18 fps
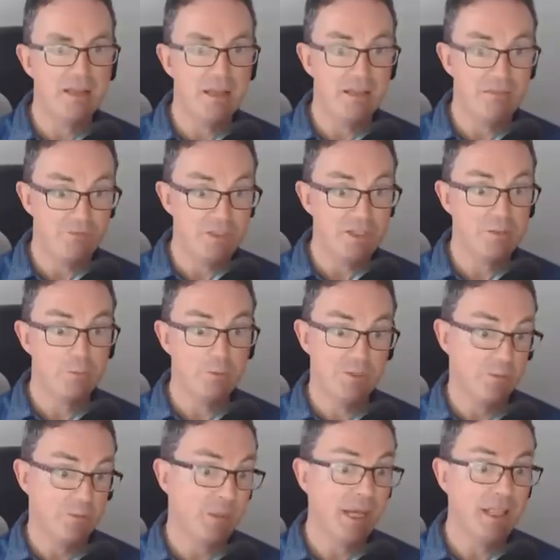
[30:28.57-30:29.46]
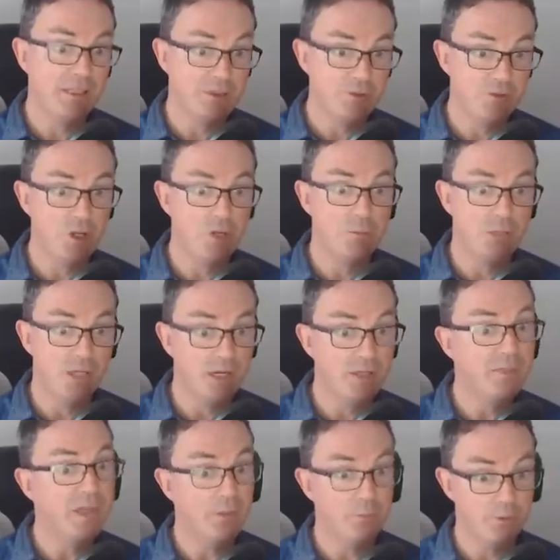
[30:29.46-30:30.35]
if this was a palindrome
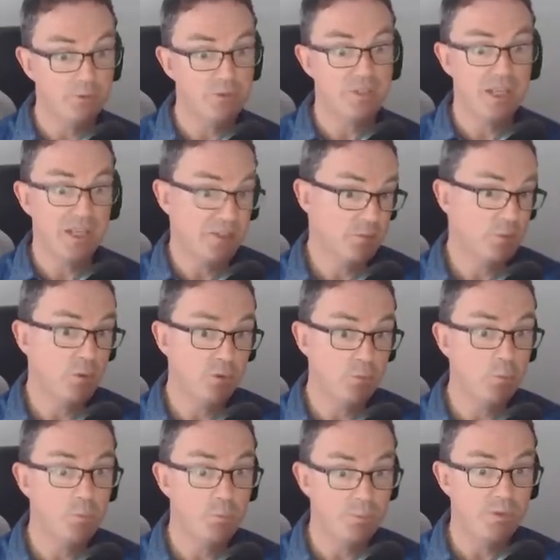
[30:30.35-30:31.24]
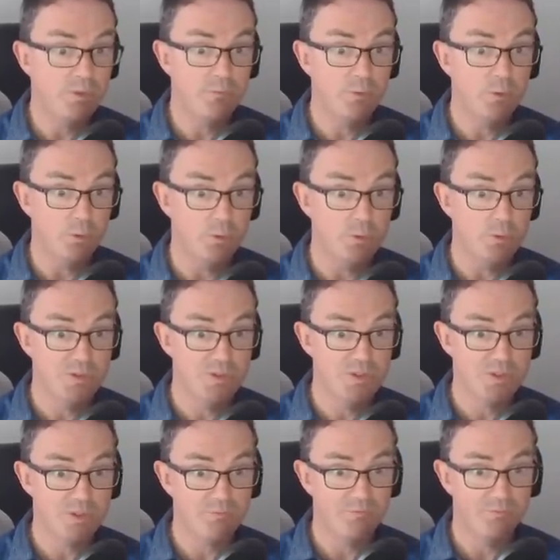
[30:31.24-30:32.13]
line, that would, that's what would be
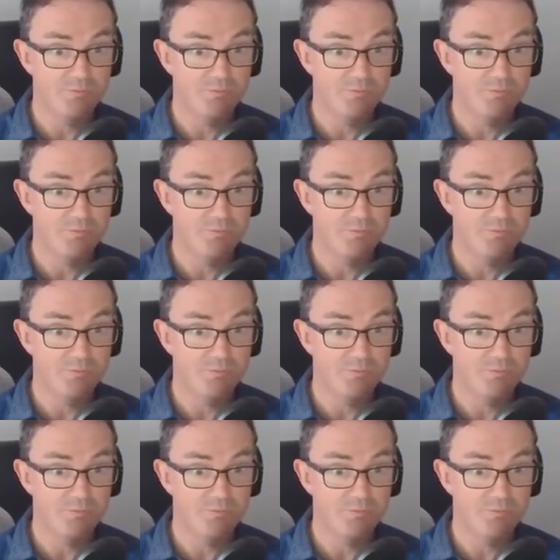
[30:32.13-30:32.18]
forced.